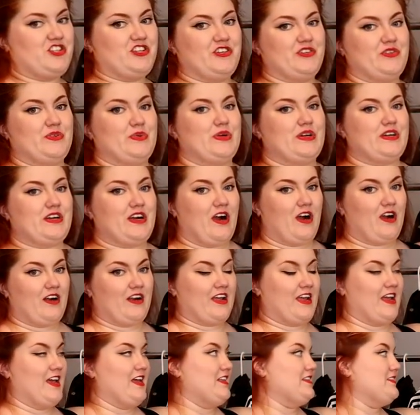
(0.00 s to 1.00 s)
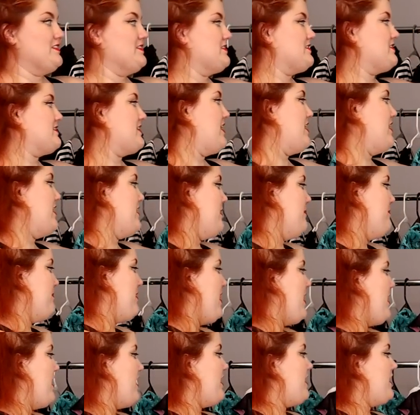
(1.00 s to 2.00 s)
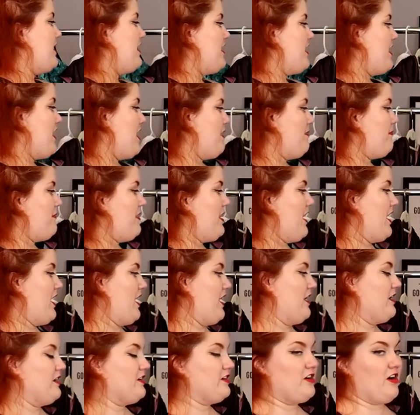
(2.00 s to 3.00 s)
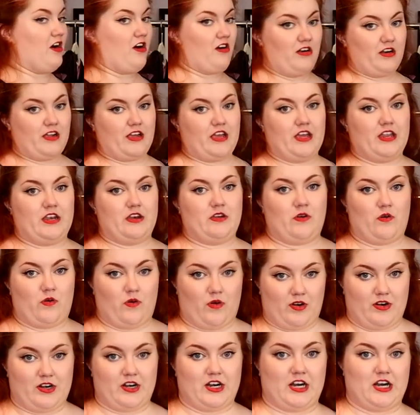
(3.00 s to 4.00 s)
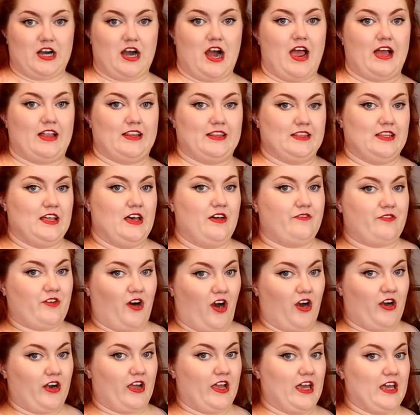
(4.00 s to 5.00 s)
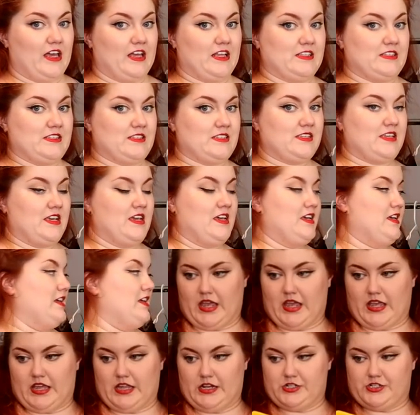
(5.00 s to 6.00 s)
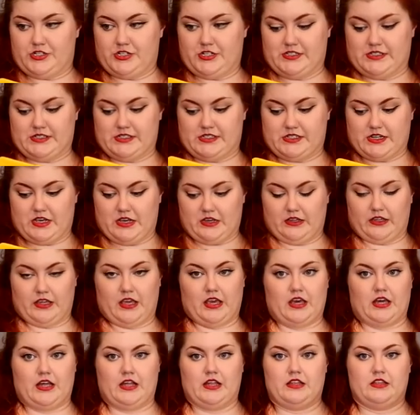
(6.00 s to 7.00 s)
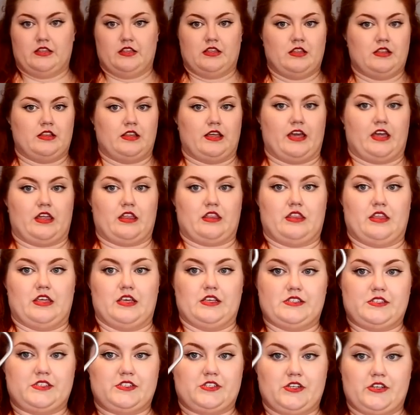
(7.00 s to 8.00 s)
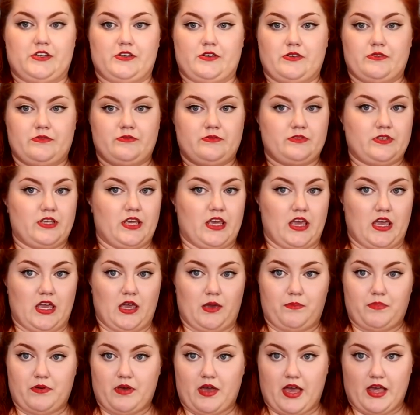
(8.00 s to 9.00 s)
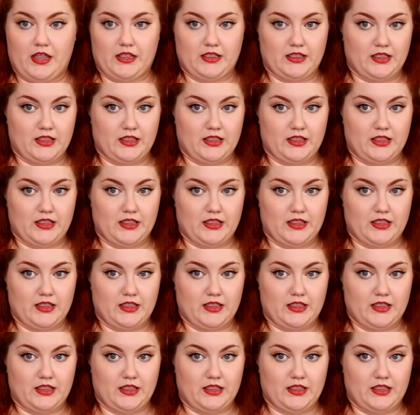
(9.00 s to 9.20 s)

to cardigans. Um, I am a cardigan hoarder. I love cardigans. I can just tell ya, like these two, keep. I